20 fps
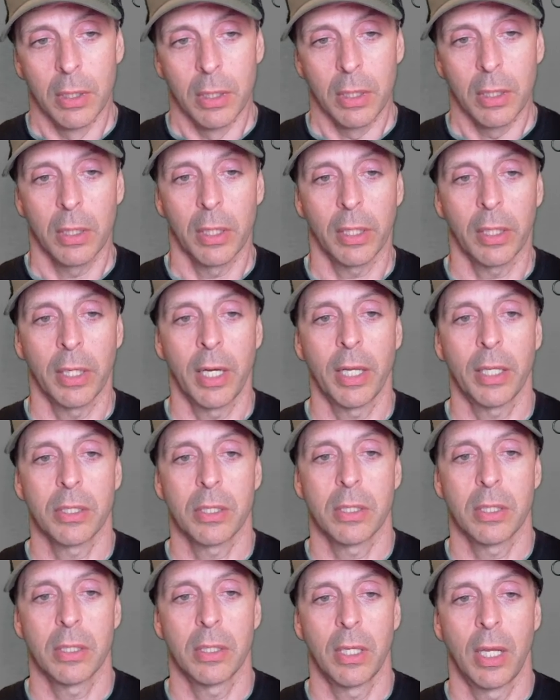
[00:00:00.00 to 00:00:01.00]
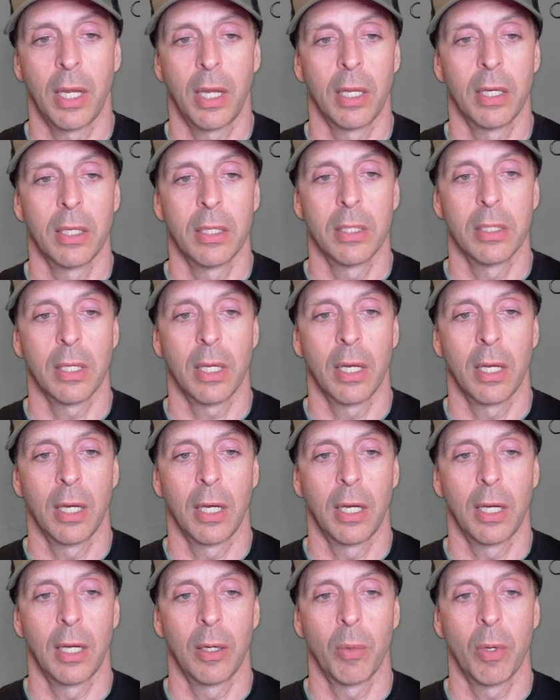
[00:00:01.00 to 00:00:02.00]
Click next, and
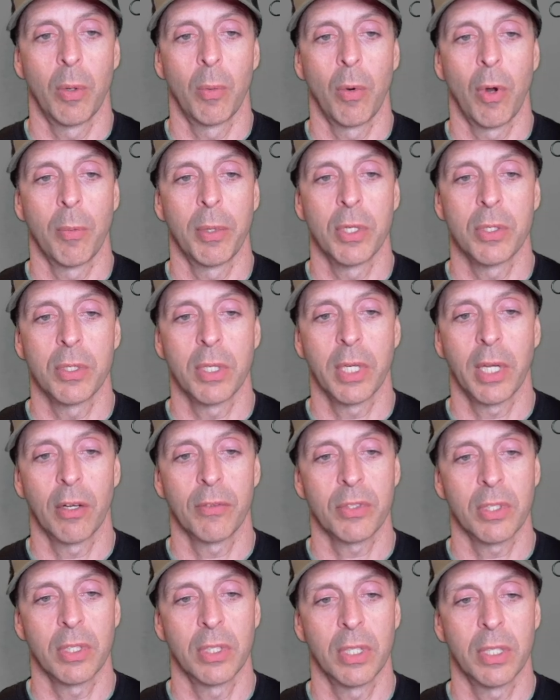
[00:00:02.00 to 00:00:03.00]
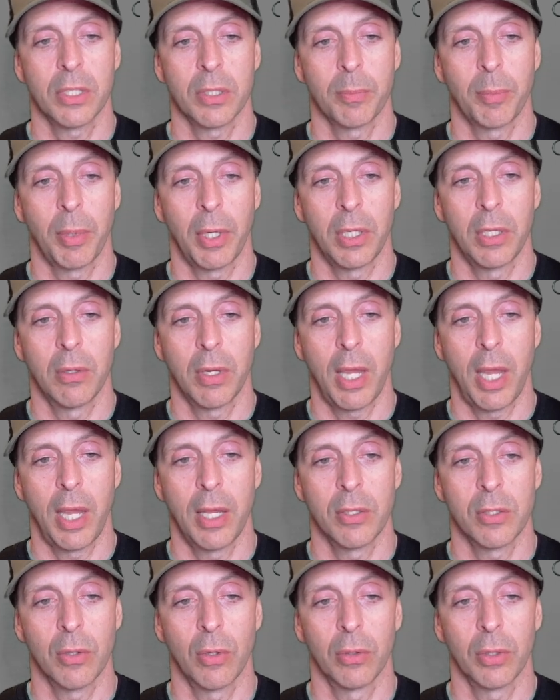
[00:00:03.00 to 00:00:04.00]
we won't be using cutoffs on this, but you can
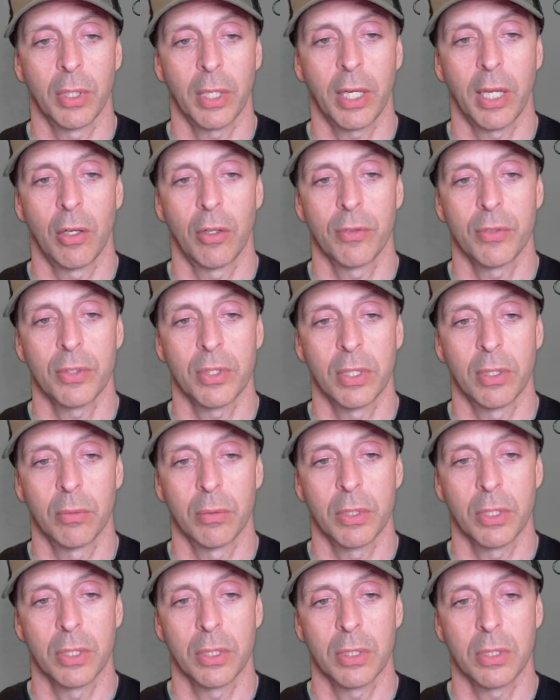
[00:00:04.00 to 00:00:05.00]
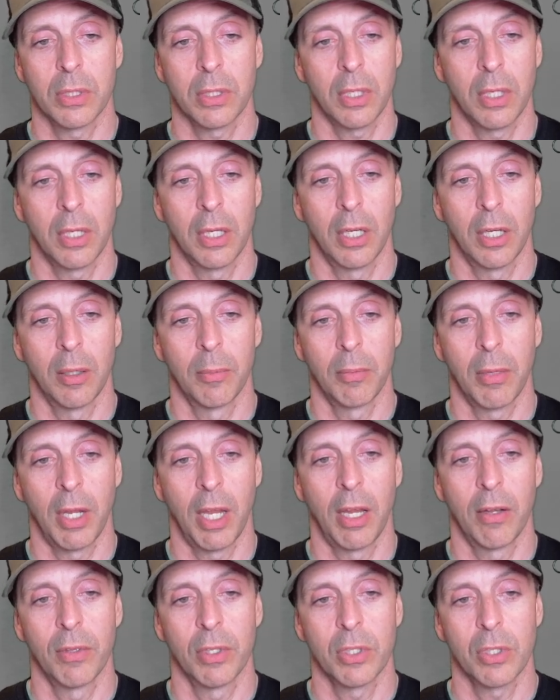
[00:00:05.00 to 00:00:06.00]
turn on the cutoffs and it'll just
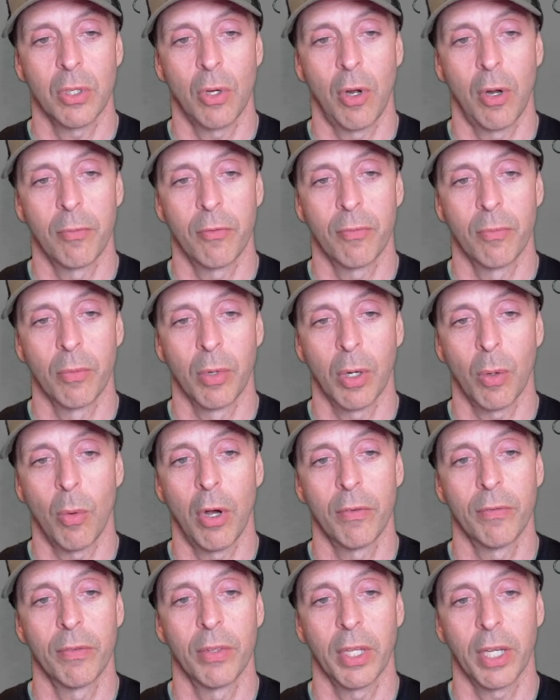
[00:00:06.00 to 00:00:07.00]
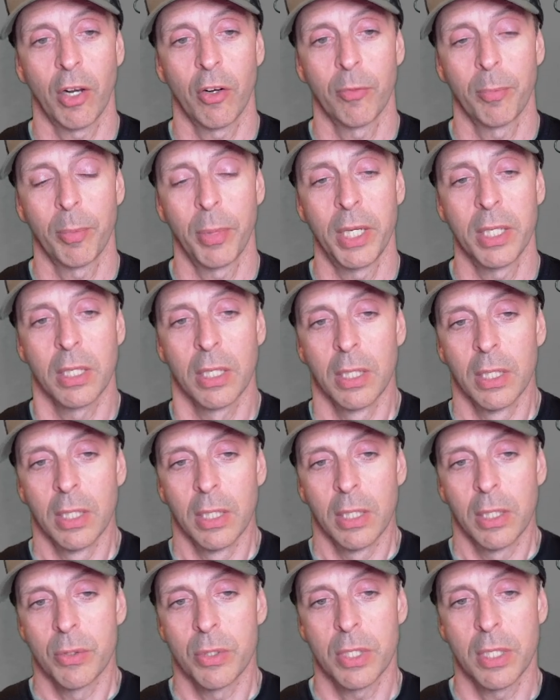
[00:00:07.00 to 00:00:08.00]
have the time required for the cutoff beat.
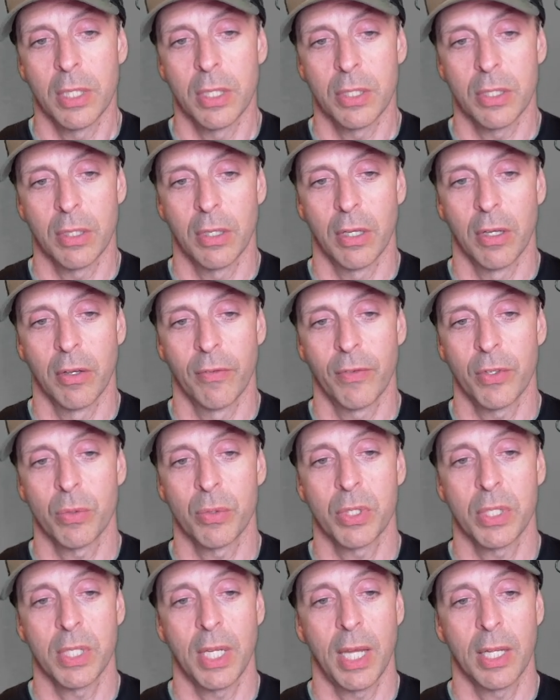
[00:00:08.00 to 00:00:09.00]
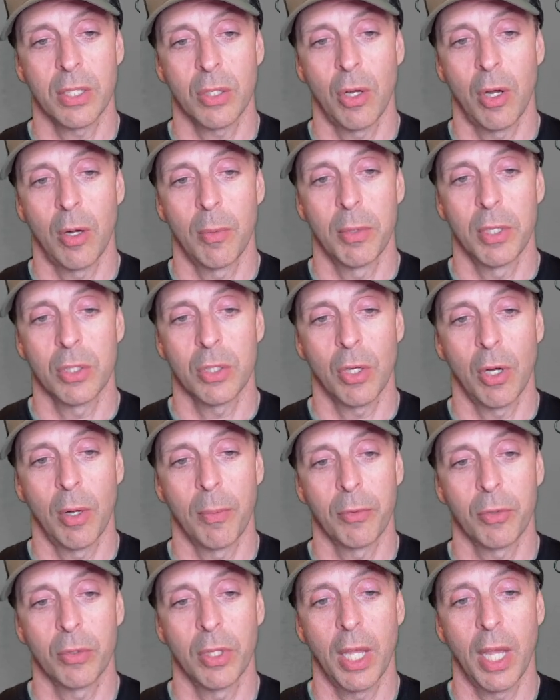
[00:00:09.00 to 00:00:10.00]
You see there's an official start time and your time
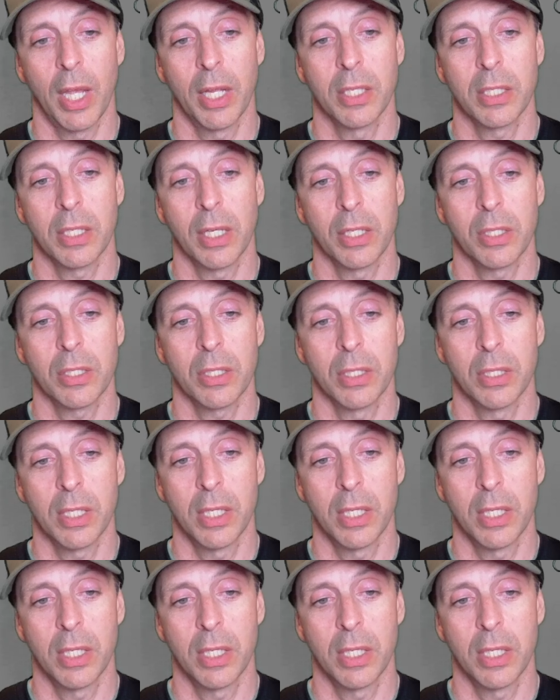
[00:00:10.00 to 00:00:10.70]
through the aid stations.